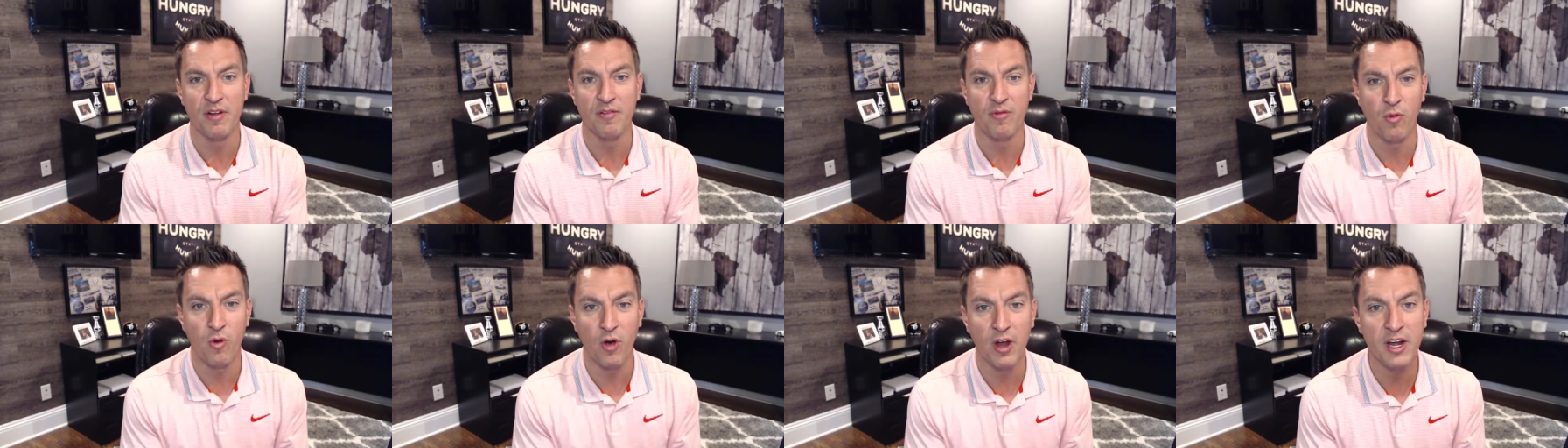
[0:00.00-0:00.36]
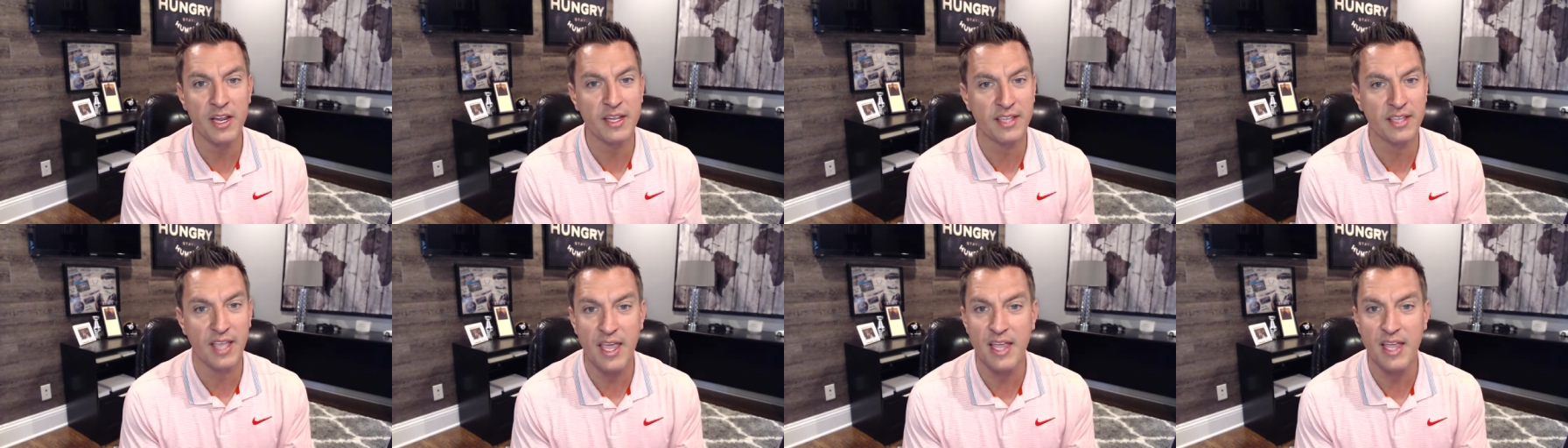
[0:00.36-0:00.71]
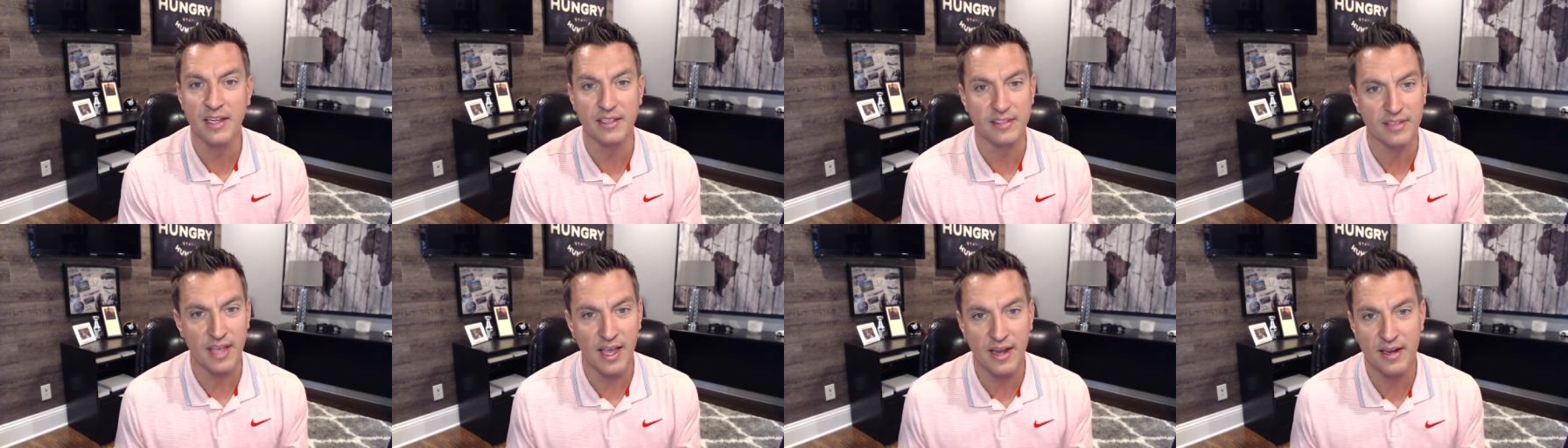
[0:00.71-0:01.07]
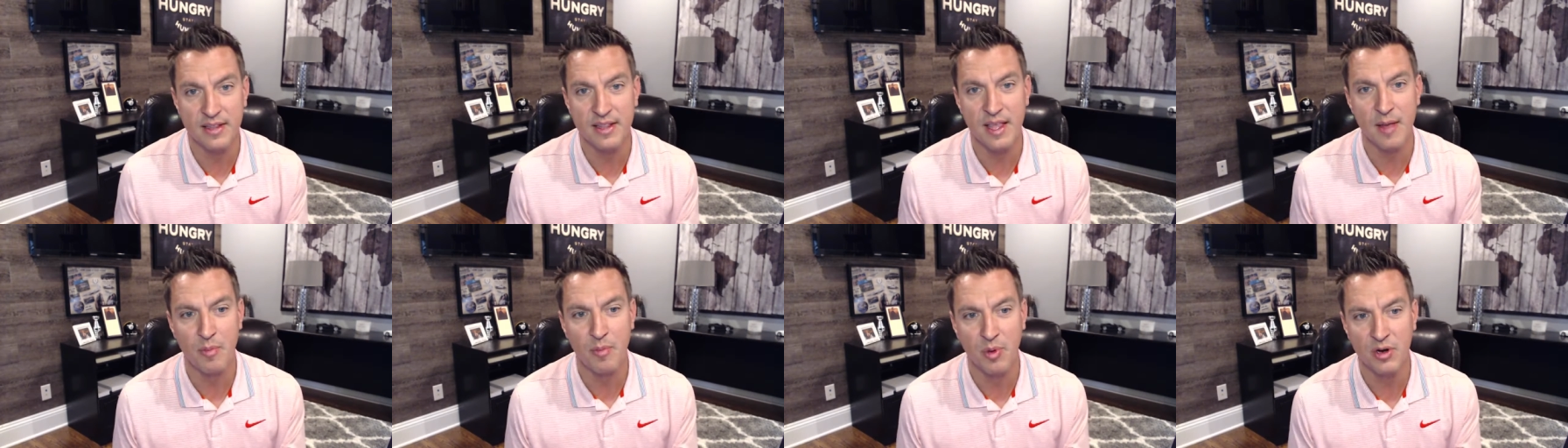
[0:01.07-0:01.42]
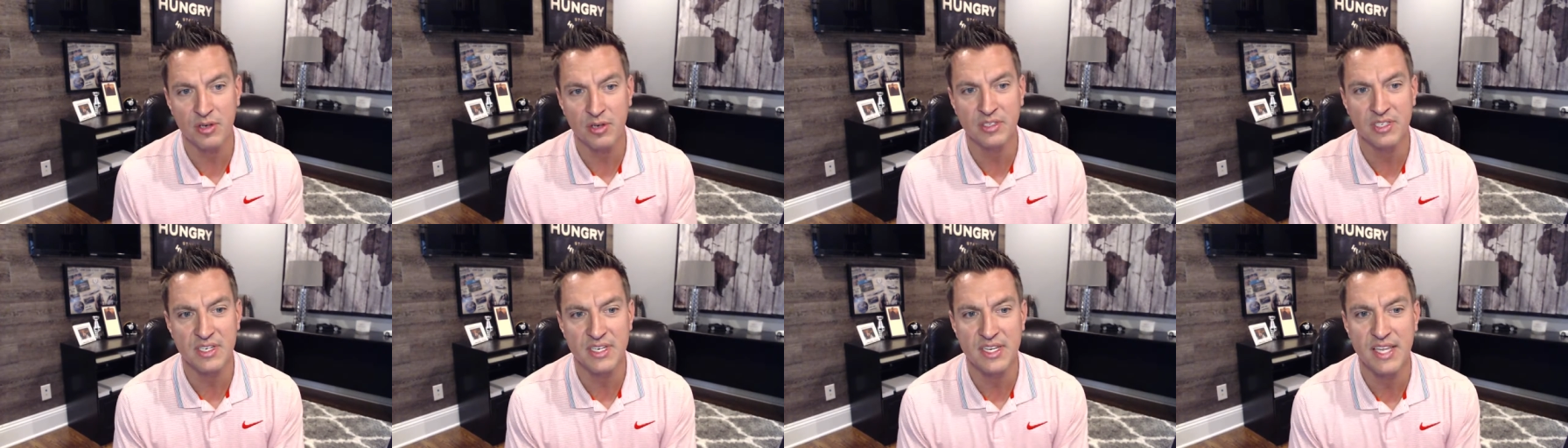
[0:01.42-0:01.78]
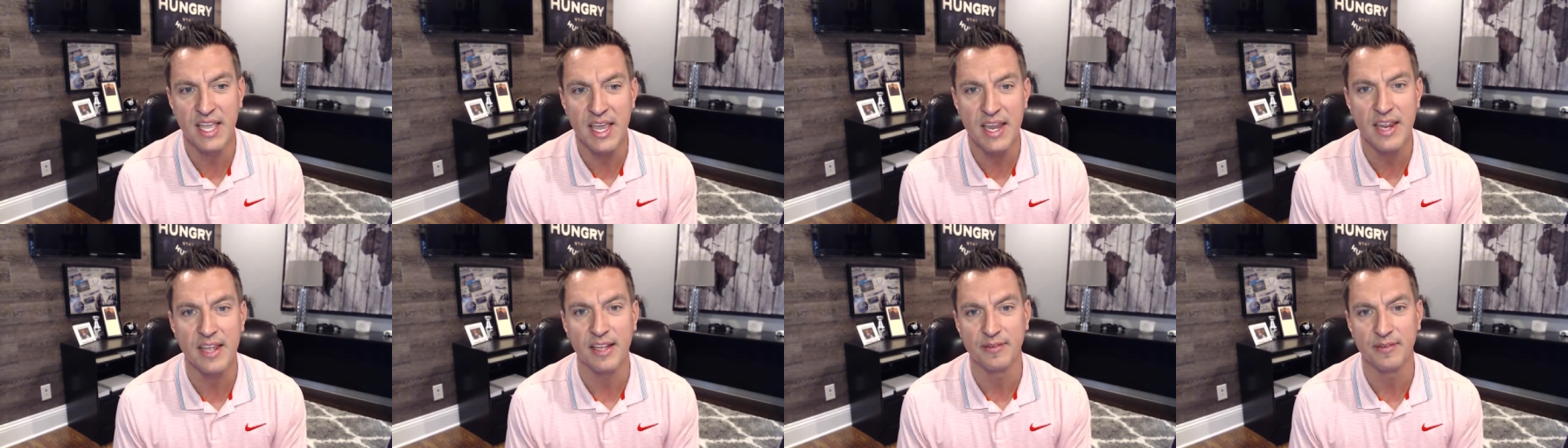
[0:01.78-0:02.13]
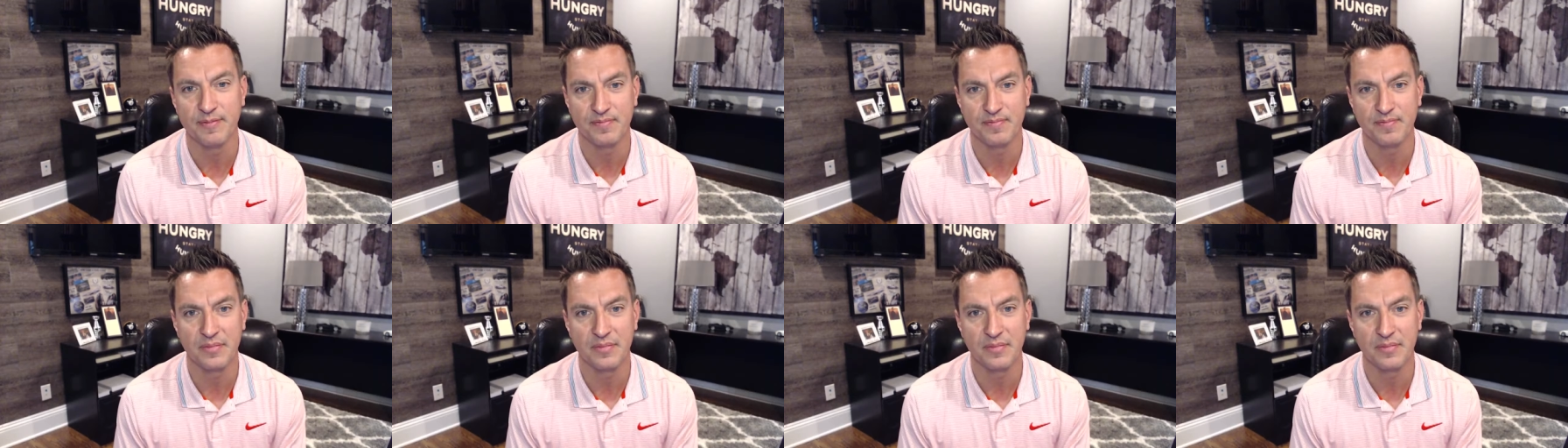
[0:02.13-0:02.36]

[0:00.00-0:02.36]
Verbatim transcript: of what it takes. How did that person get it?